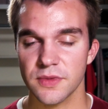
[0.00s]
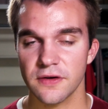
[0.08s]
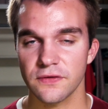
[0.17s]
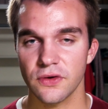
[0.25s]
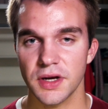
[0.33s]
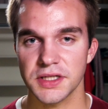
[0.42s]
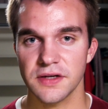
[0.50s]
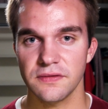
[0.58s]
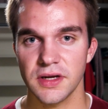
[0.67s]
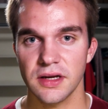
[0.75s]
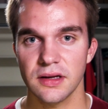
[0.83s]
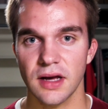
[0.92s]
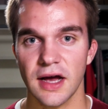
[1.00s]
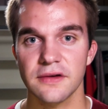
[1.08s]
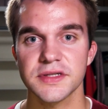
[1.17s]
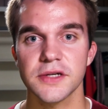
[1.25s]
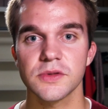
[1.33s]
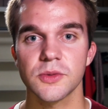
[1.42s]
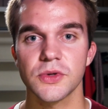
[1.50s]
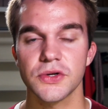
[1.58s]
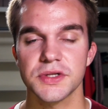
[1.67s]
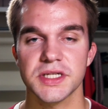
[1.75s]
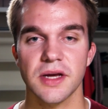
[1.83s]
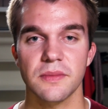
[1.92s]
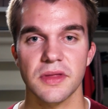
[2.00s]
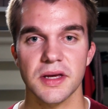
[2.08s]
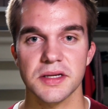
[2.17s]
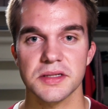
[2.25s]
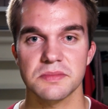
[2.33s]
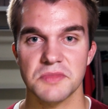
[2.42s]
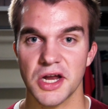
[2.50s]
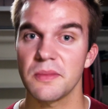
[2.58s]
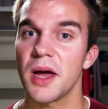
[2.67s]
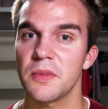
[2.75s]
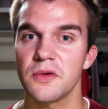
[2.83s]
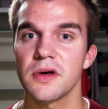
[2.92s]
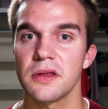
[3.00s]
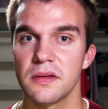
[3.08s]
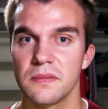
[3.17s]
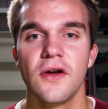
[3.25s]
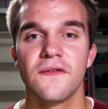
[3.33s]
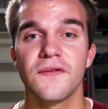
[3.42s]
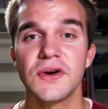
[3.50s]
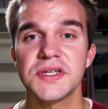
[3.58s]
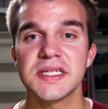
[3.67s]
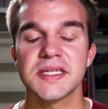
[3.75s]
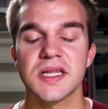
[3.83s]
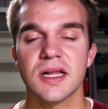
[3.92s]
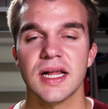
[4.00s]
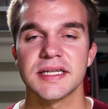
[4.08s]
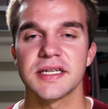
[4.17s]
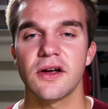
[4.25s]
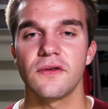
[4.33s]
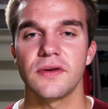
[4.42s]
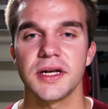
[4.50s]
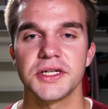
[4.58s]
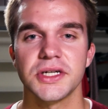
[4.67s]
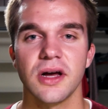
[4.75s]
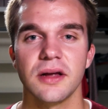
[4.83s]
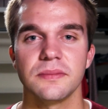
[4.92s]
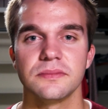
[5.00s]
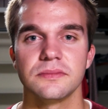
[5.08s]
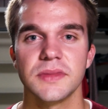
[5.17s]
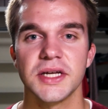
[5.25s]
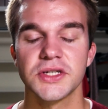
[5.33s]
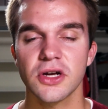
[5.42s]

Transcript: a bit of creativity, I was able to produce some things that I'm happy with. First is the classic overhead shot. It